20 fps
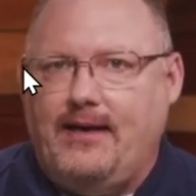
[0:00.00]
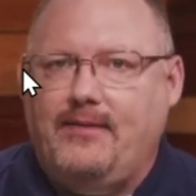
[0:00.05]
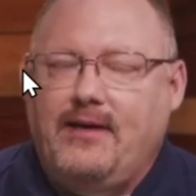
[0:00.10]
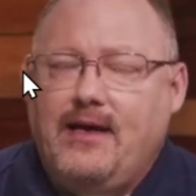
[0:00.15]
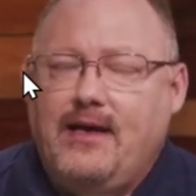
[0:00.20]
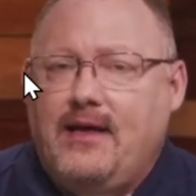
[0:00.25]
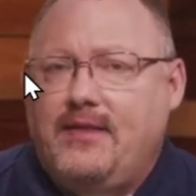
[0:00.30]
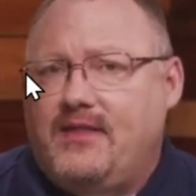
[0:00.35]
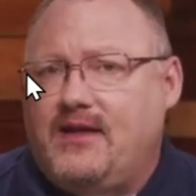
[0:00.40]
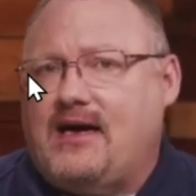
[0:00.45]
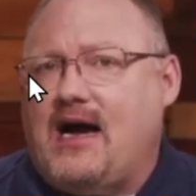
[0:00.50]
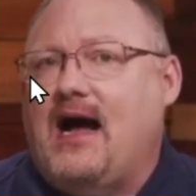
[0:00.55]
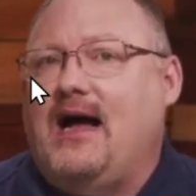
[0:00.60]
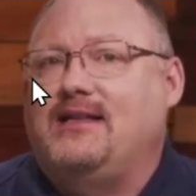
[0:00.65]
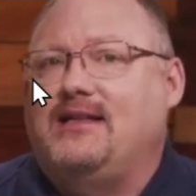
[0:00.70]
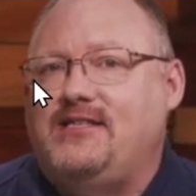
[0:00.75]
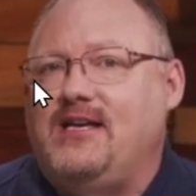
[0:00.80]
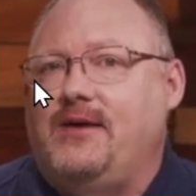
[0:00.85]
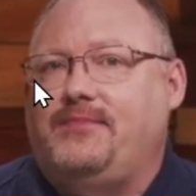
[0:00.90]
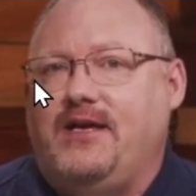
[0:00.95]
And the
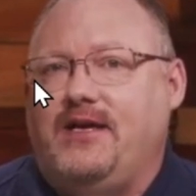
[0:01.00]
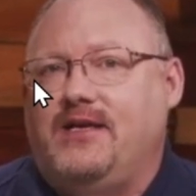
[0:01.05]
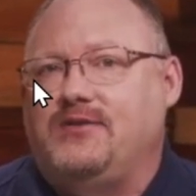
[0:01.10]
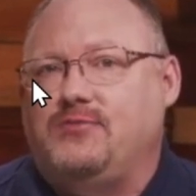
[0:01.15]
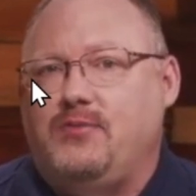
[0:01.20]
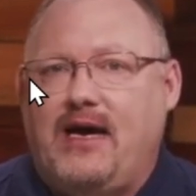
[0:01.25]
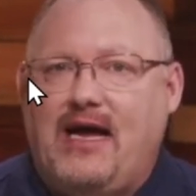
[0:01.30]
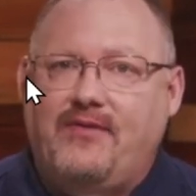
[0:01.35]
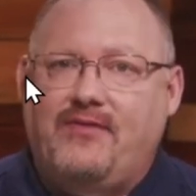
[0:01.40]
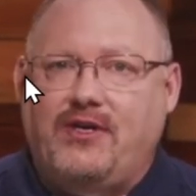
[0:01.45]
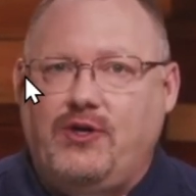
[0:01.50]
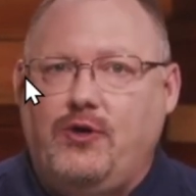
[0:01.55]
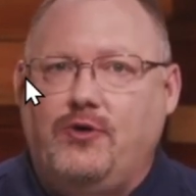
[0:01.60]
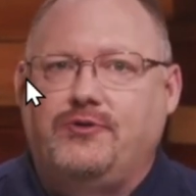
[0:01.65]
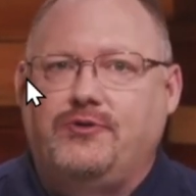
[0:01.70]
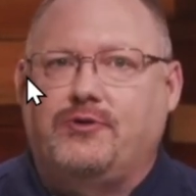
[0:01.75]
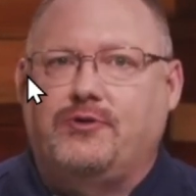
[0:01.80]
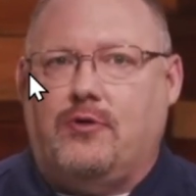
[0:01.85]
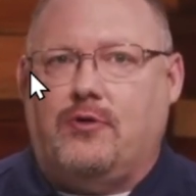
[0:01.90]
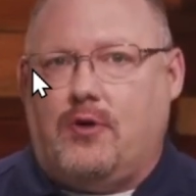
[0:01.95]
concept is we have a
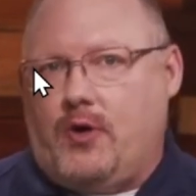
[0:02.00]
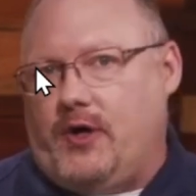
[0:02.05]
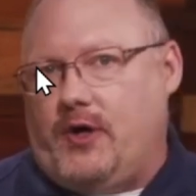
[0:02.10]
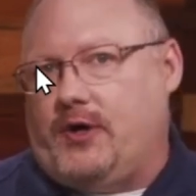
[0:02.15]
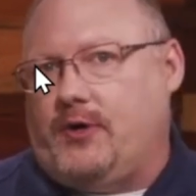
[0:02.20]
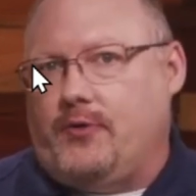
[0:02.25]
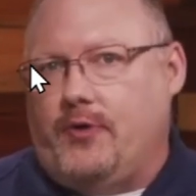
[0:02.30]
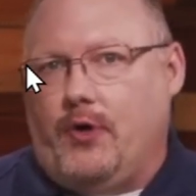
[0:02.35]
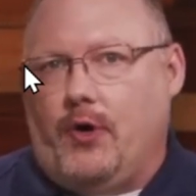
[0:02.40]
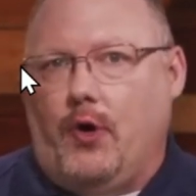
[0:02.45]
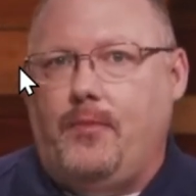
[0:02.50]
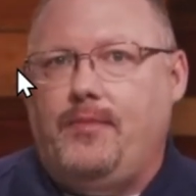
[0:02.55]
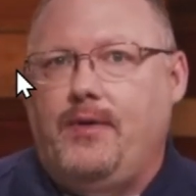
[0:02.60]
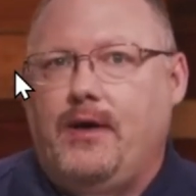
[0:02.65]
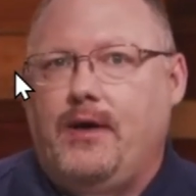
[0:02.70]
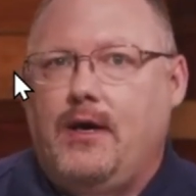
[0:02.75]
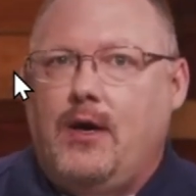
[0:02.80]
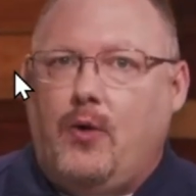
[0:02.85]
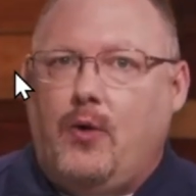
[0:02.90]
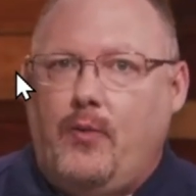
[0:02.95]
user or a
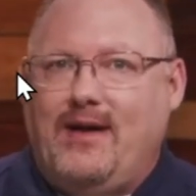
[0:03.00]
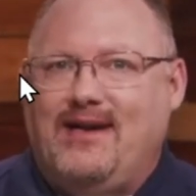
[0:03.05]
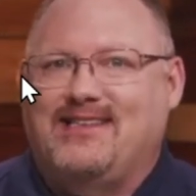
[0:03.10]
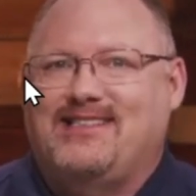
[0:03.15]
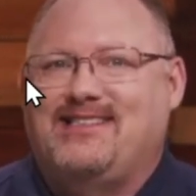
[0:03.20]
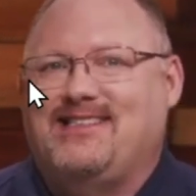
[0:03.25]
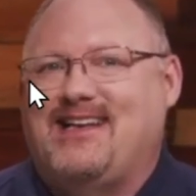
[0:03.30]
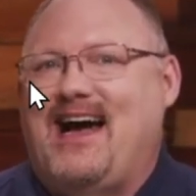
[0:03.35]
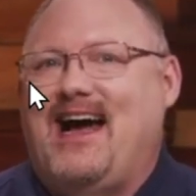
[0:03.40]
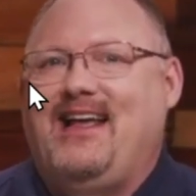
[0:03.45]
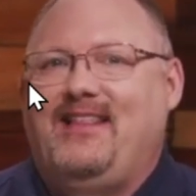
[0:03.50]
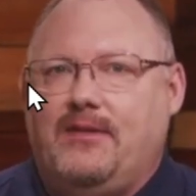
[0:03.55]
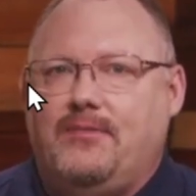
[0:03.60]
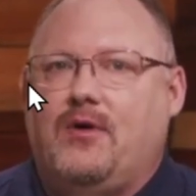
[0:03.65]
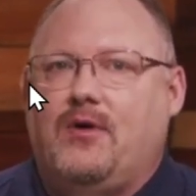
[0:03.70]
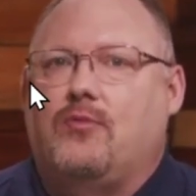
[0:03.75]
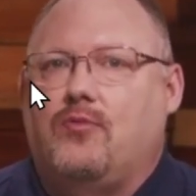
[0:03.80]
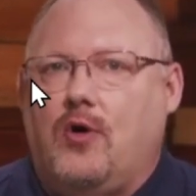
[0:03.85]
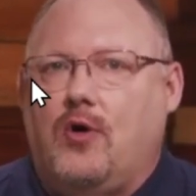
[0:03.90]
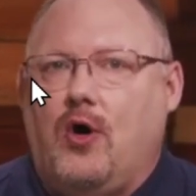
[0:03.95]
group, we assign
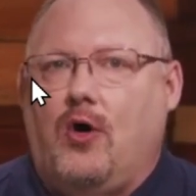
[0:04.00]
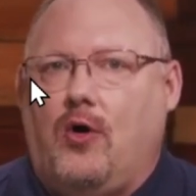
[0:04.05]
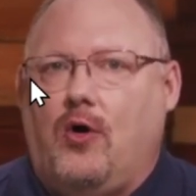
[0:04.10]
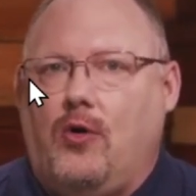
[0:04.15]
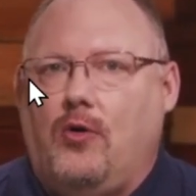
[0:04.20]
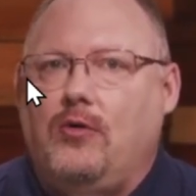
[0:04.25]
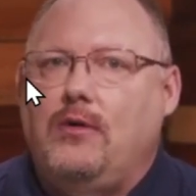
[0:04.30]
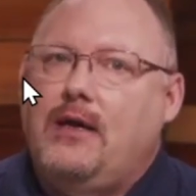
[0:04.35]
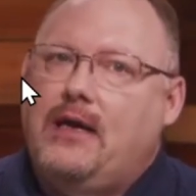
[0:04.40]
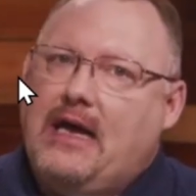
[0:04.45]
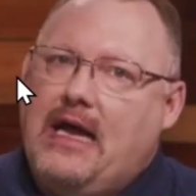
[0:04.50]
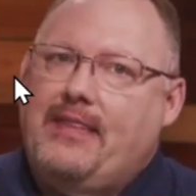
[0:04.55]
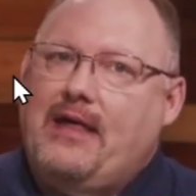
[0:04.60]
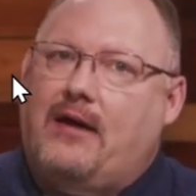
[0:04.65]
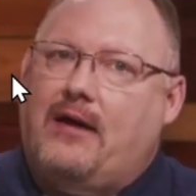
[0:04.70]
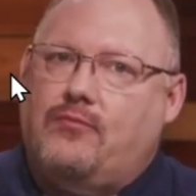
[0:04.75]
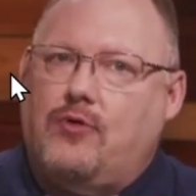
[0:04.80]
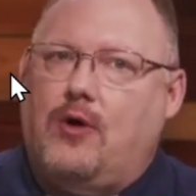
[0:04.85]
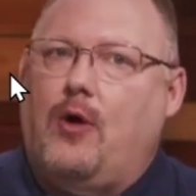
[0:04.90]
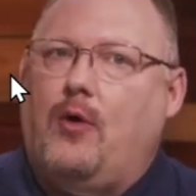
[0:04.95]
them a role, and
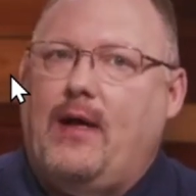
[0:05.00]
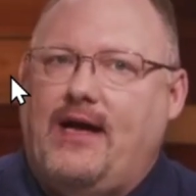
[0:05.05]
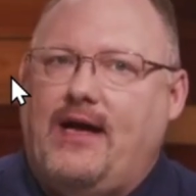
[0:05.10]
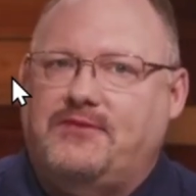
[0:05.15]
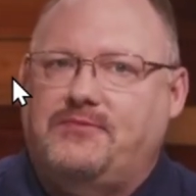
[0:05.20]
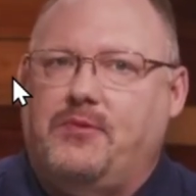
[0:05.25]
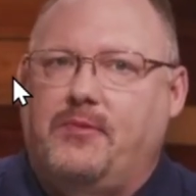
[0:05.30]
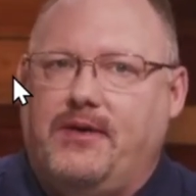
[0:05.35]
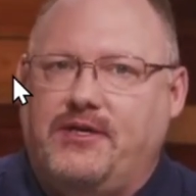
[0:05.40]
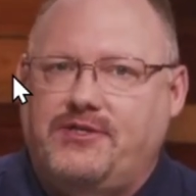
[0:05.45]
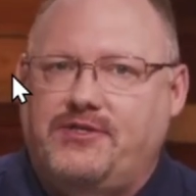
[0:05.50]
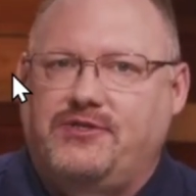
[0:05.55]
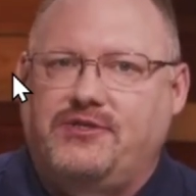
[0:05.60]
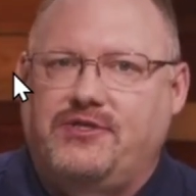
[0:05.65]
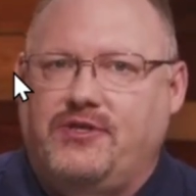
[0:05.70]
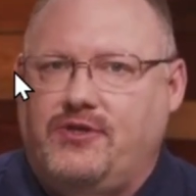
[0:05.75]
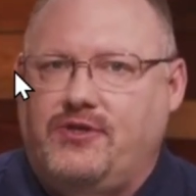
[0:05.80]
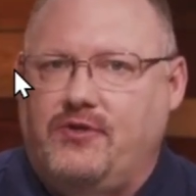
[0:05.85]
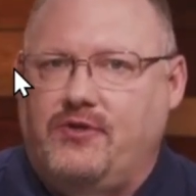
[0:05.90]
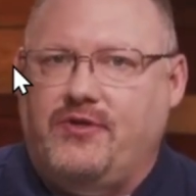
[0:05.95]
that role has
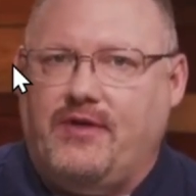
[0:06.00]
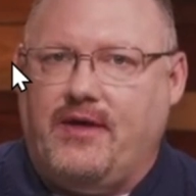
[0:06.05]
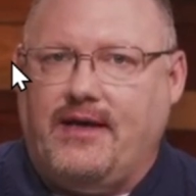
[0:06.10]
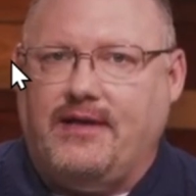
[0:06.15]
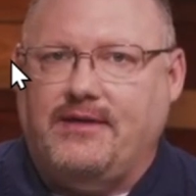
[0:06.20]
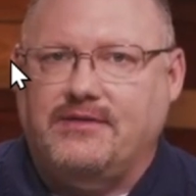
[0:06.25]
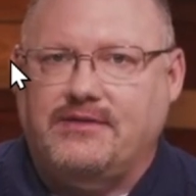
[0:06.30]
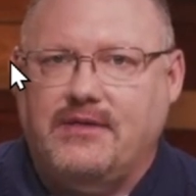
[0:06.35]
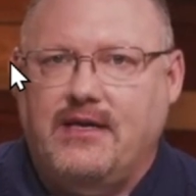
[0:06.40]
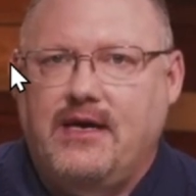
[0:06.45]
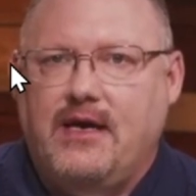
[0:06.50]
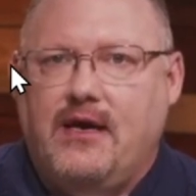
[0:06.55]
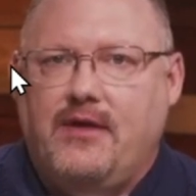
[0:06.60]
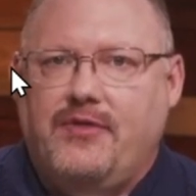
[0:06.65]
permissions to do things.